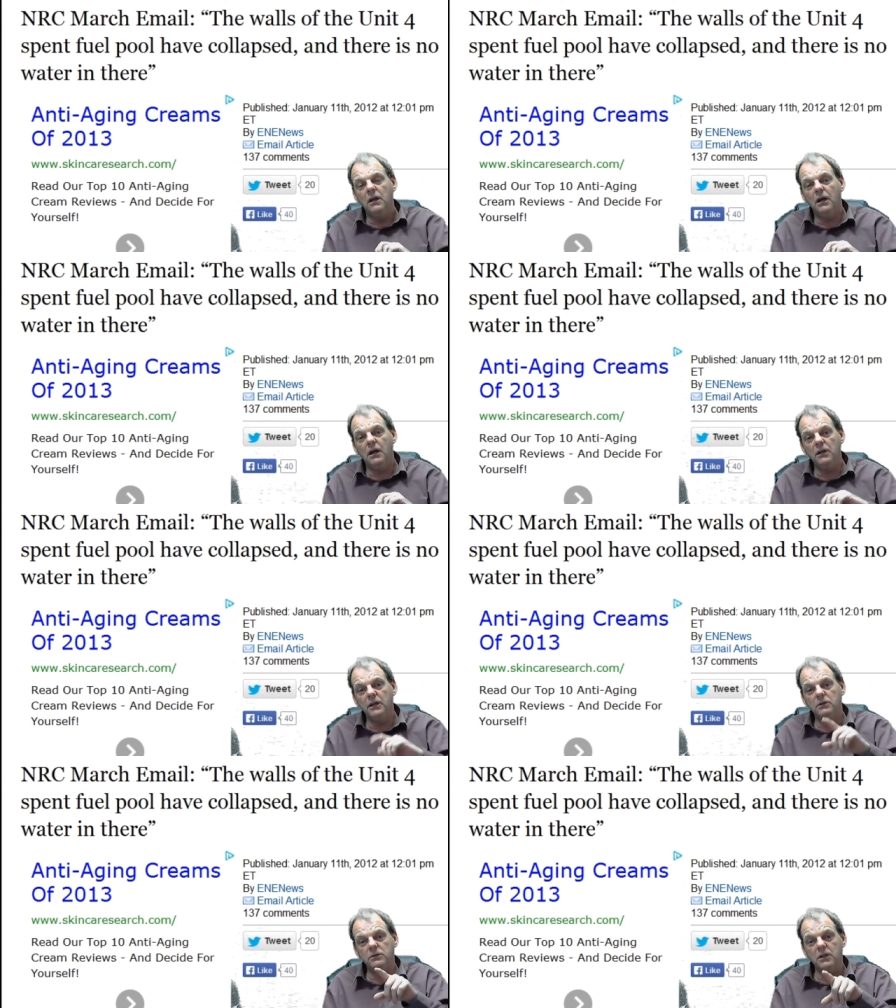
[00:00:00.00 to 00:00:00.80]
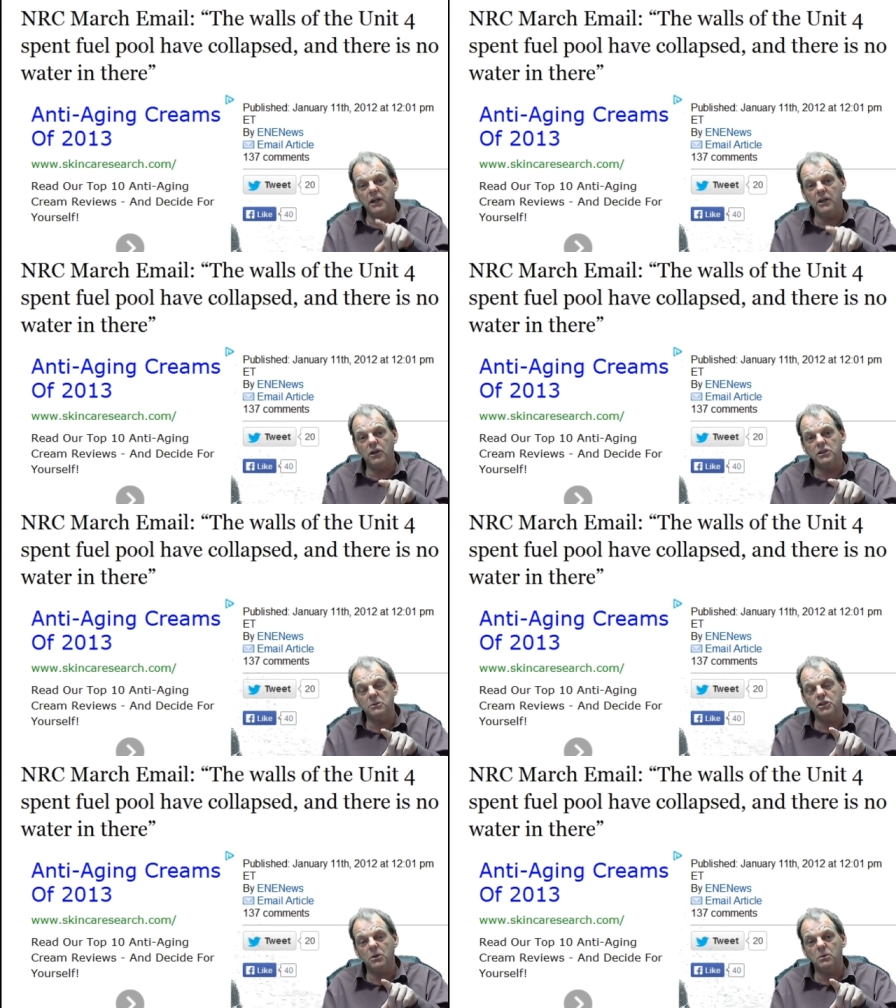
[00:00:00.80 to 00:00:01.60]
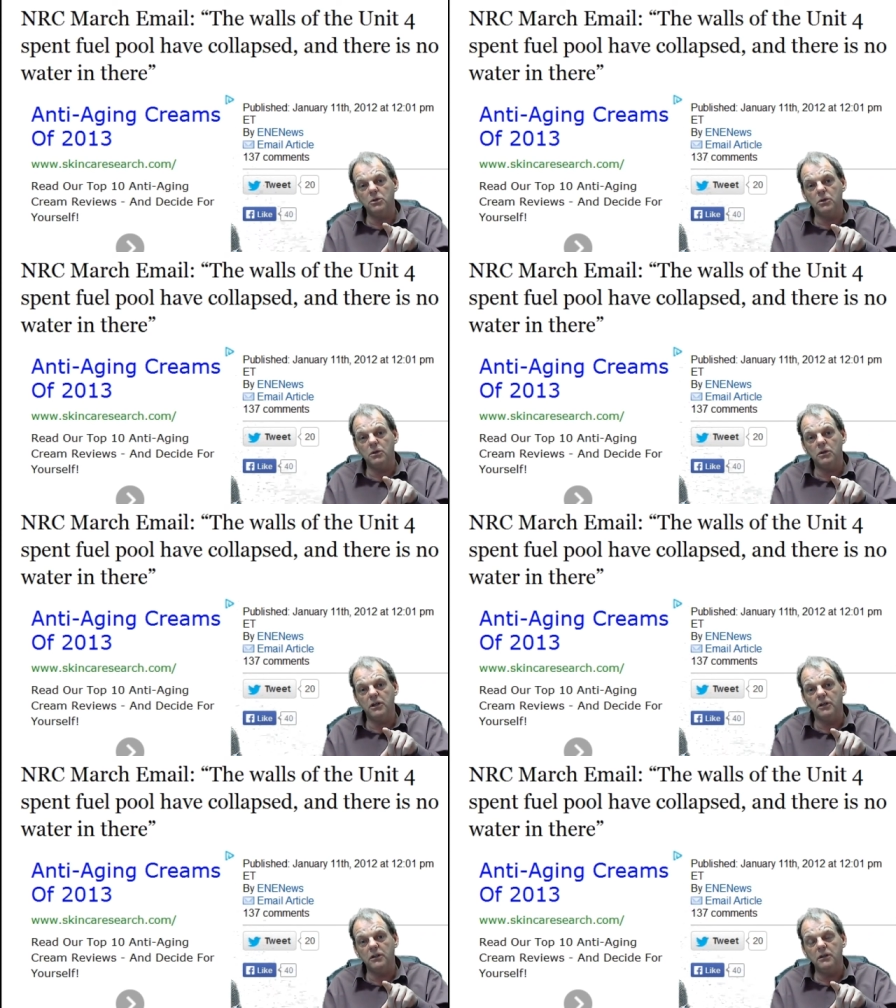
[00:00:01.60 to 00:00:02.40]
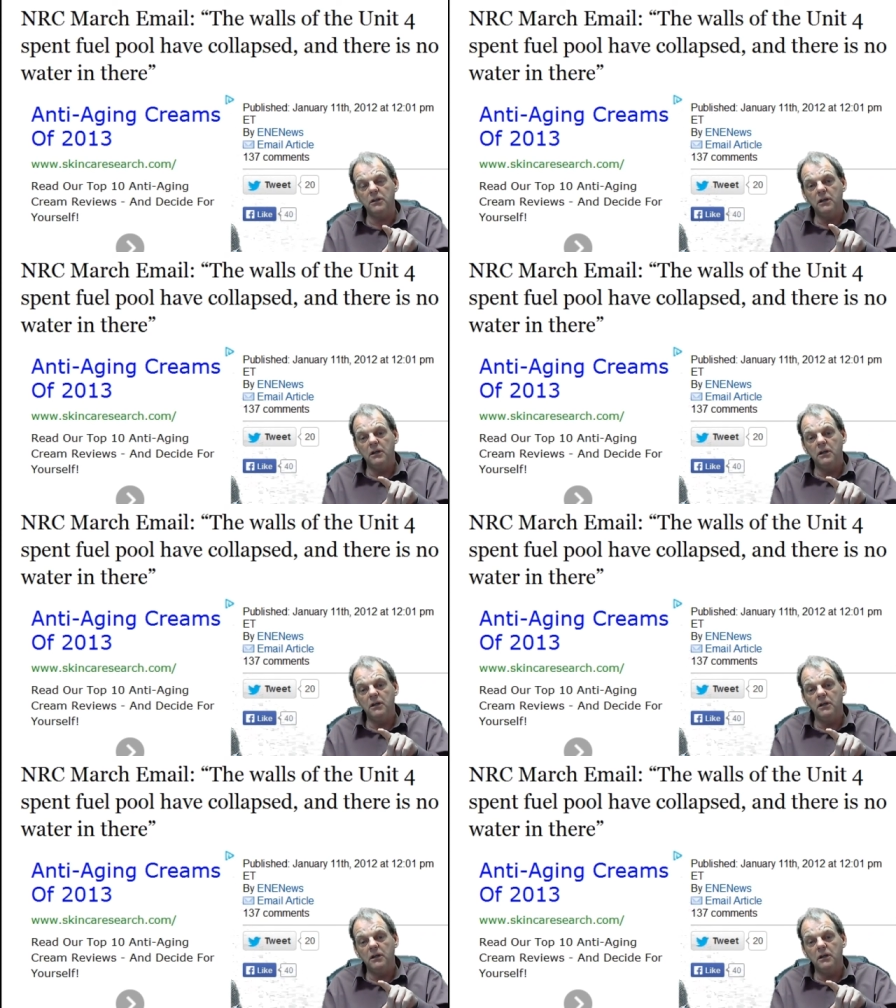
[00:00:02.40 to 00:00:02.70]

uh, like the headlines I was showing you earlier.